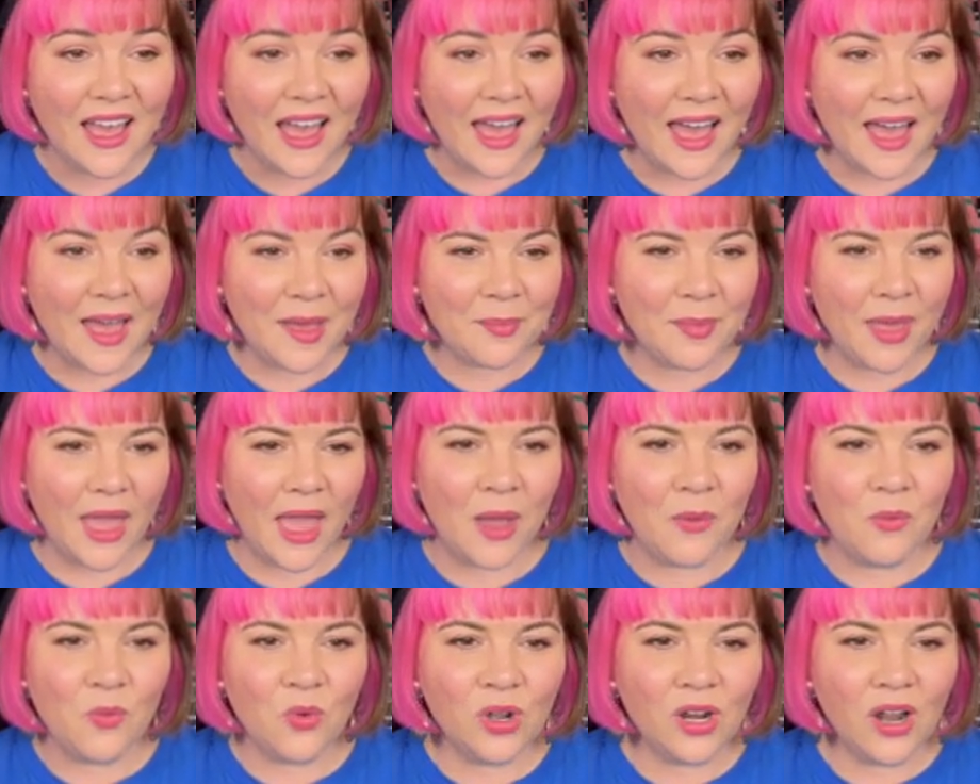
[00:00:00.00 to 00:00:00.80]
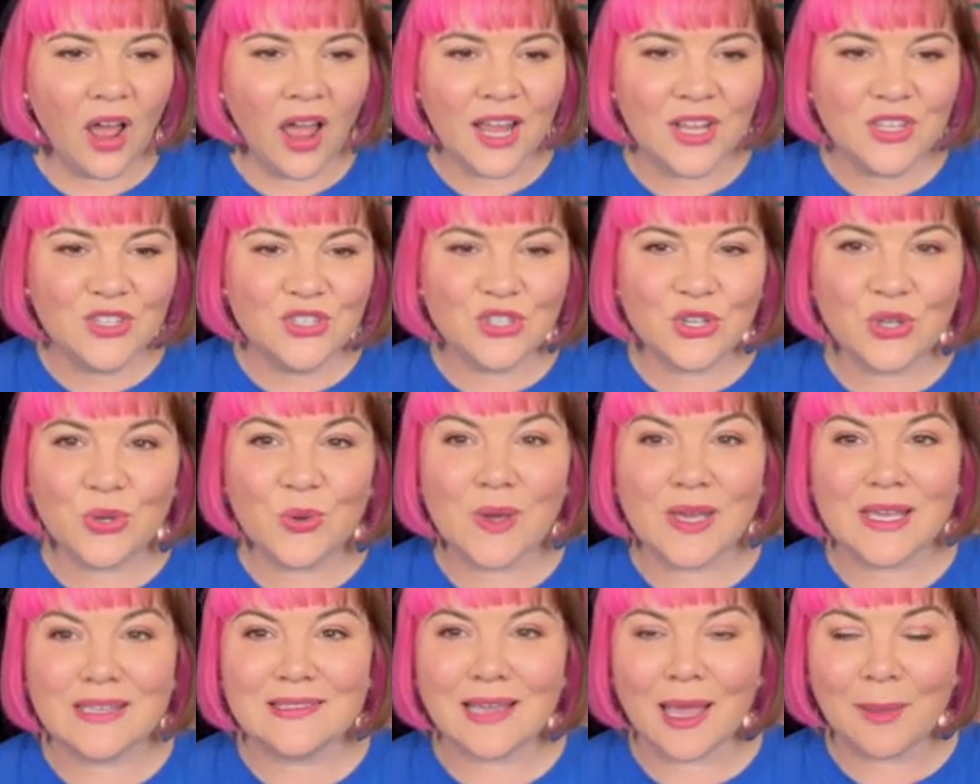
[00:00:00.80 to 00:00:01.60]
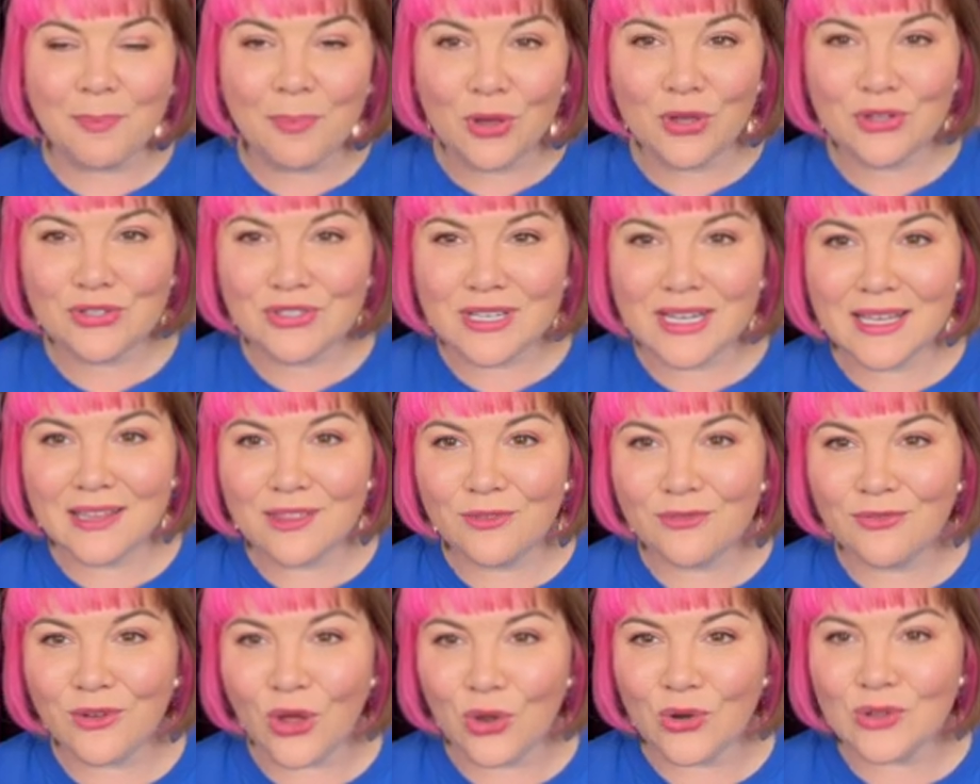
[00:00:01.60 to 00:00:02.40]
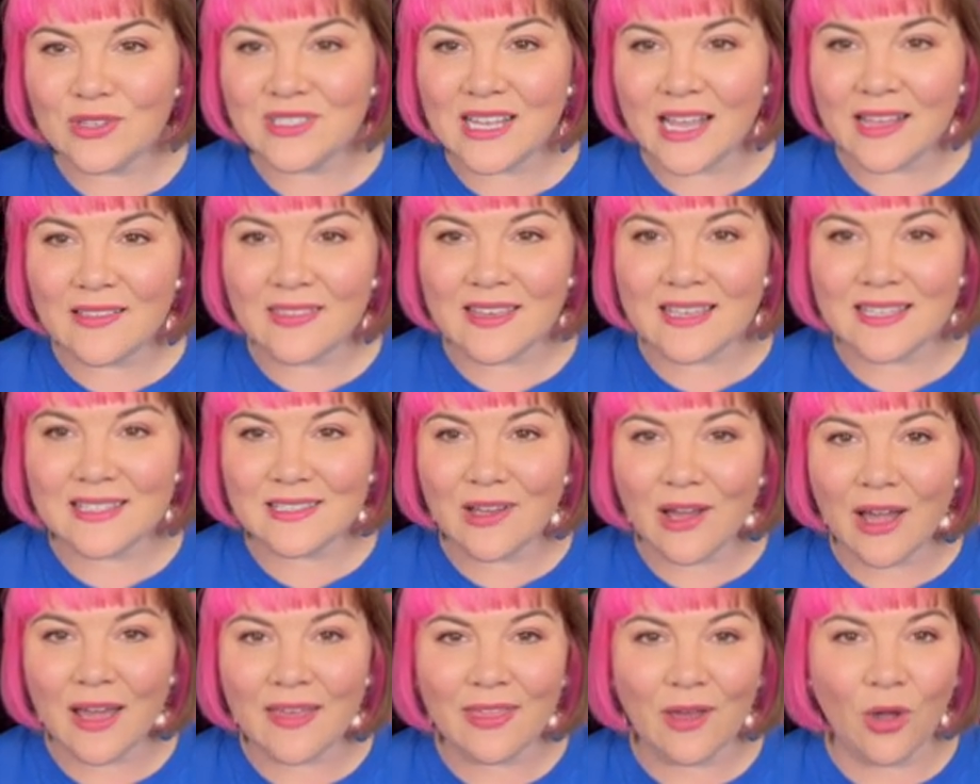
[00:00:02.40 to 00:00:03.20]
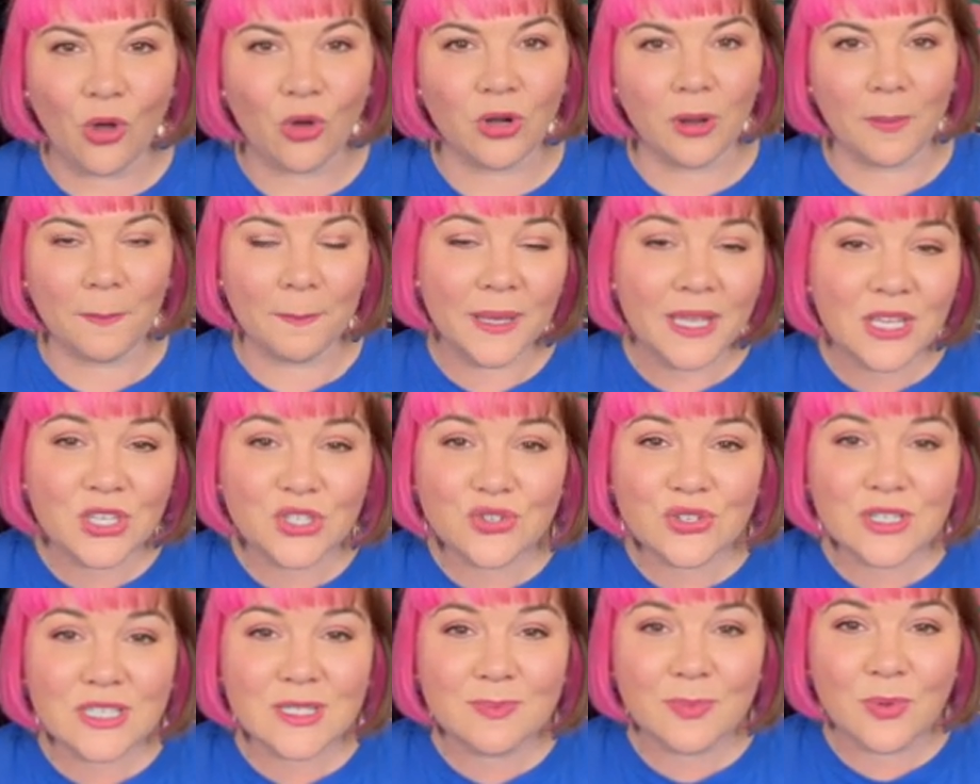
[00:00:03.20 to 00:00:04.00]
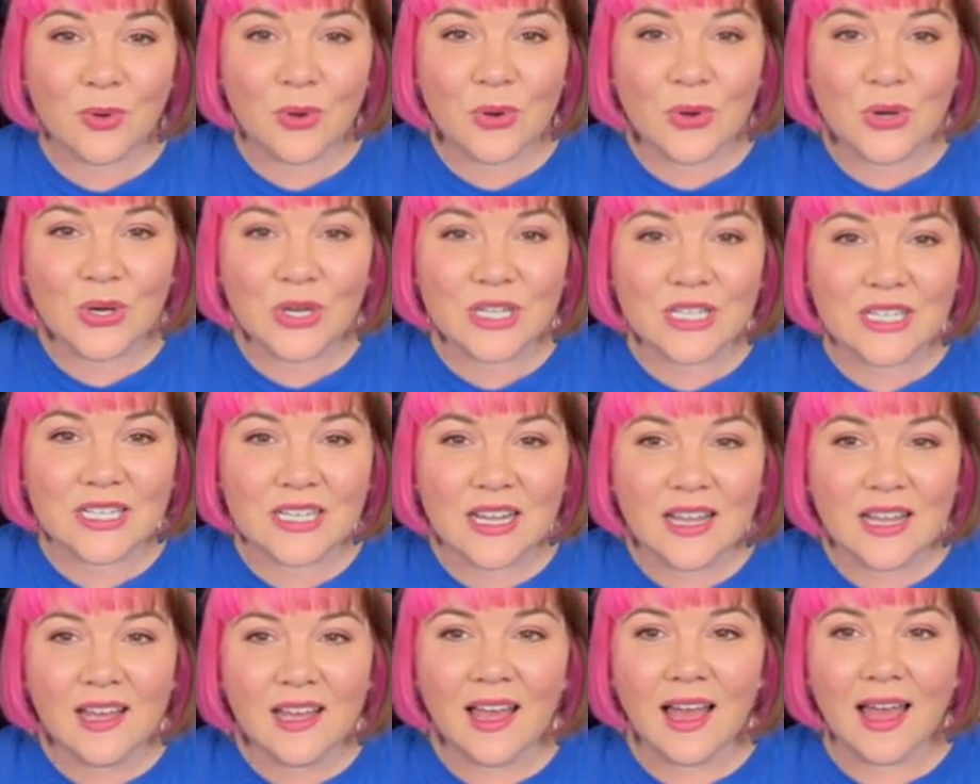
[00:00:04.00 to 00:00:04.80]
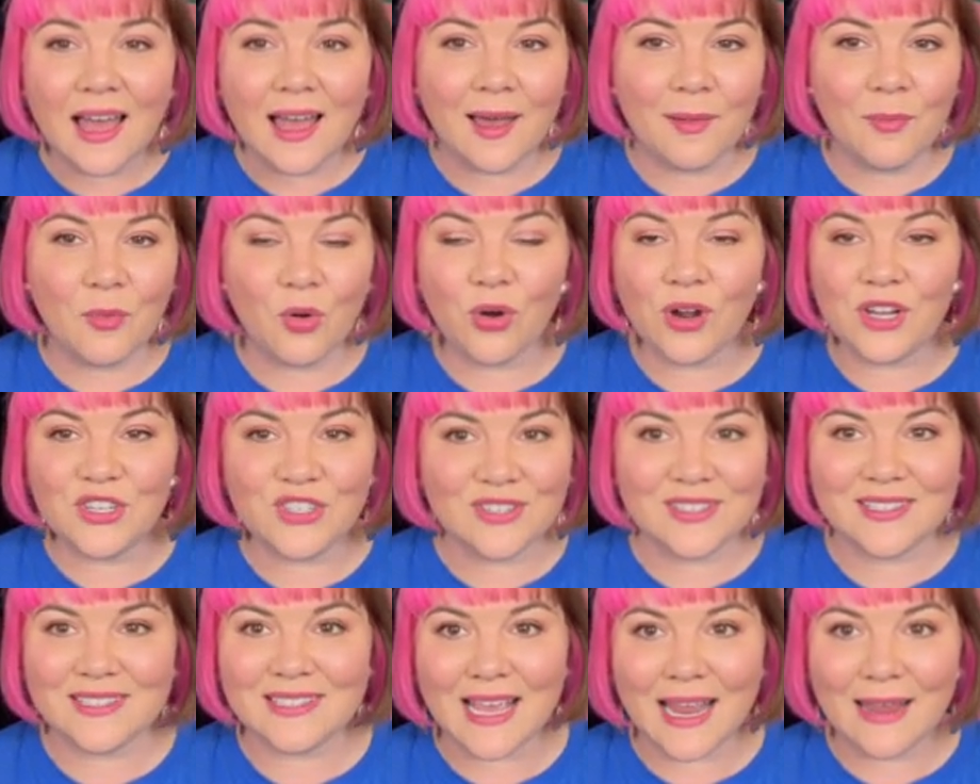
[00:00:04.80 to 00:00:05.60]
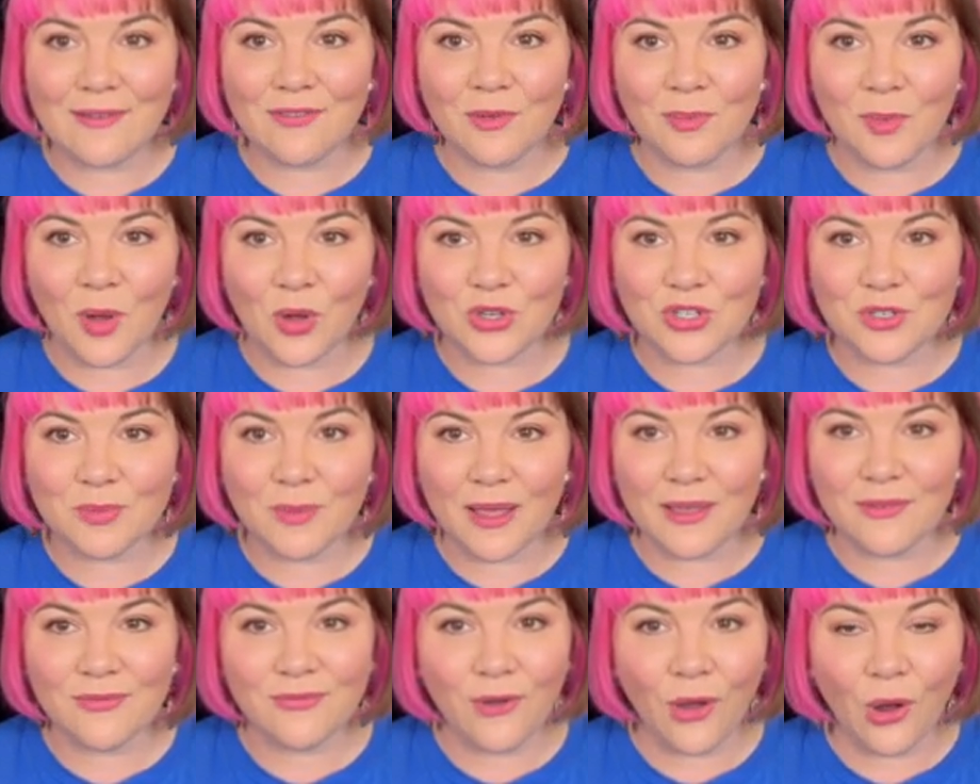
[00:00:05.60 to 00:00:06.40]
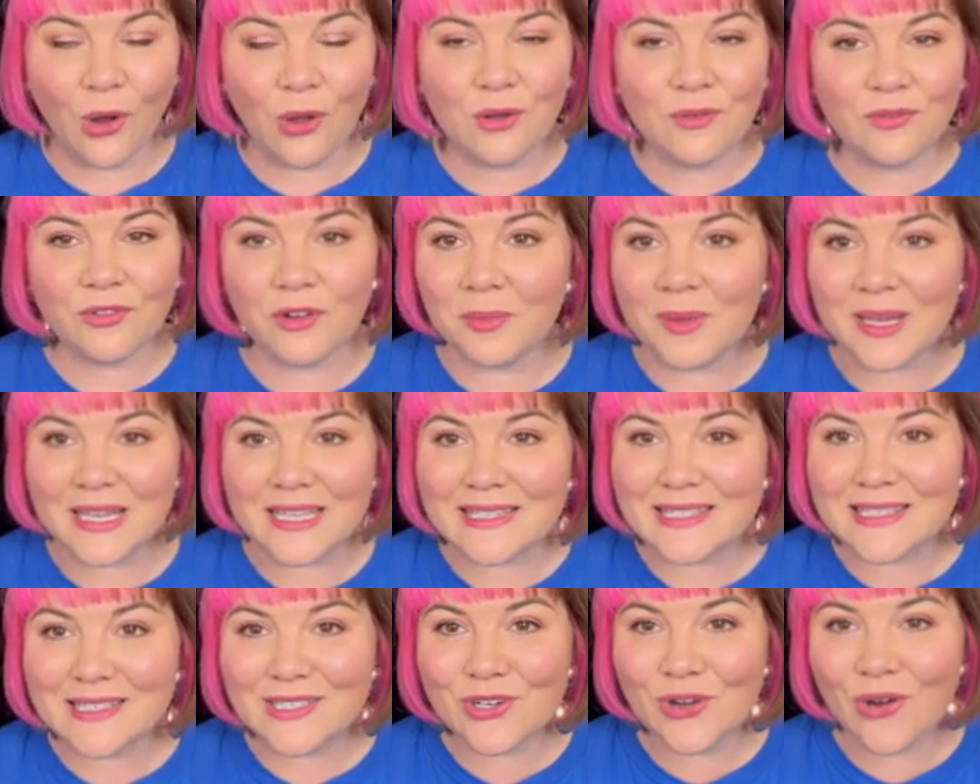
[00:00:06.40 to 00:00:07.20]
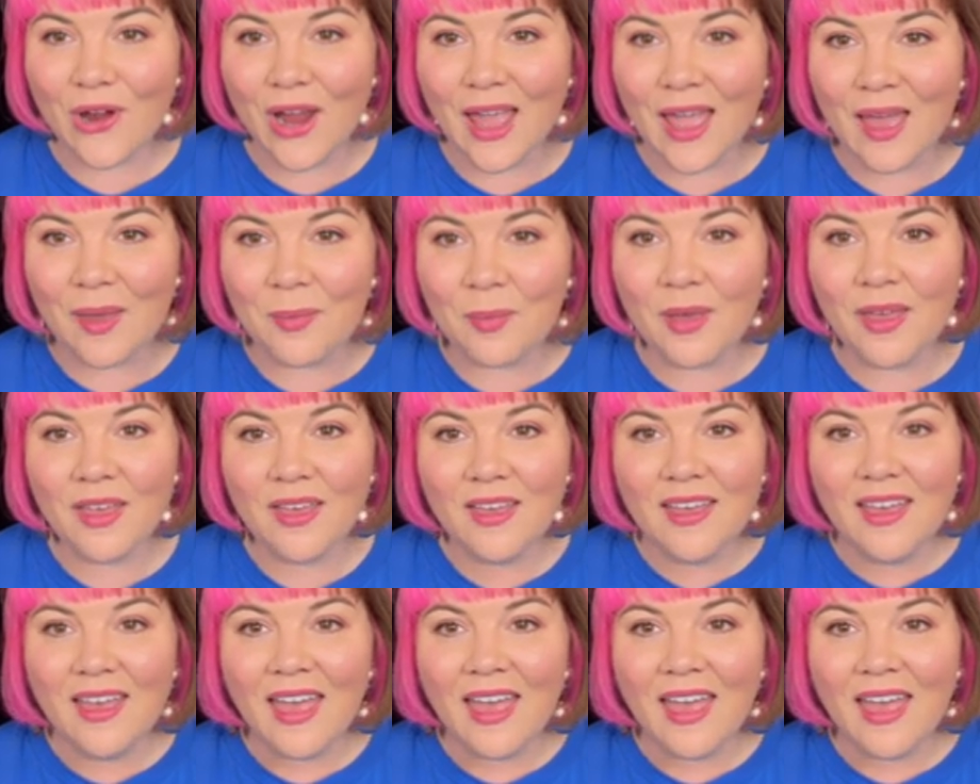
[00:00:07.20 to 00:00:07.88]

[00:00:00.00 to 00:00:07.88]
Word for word: Um, and what I do is I put together photos like this either on a Pinterest board um, or I just save them onto my phone from Instagram,